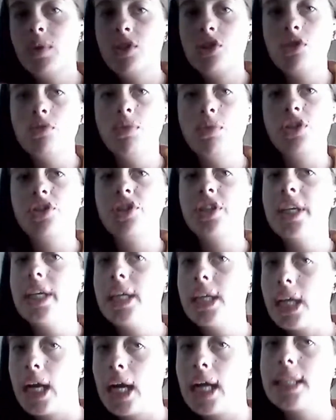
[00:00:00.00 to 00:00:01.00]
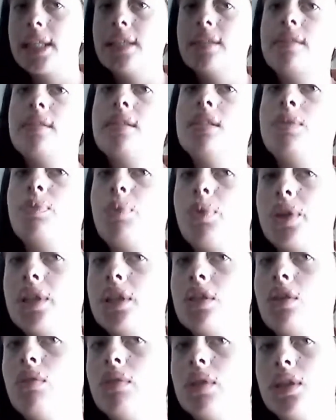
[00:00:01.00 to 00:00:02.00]
wishy-washy and then since putting
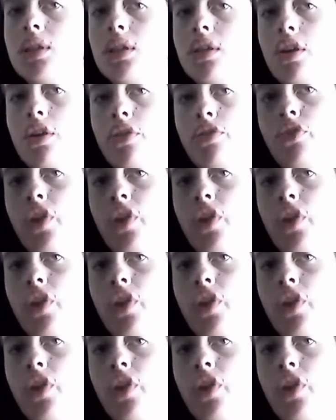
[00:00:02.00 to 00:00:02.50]
the oil on her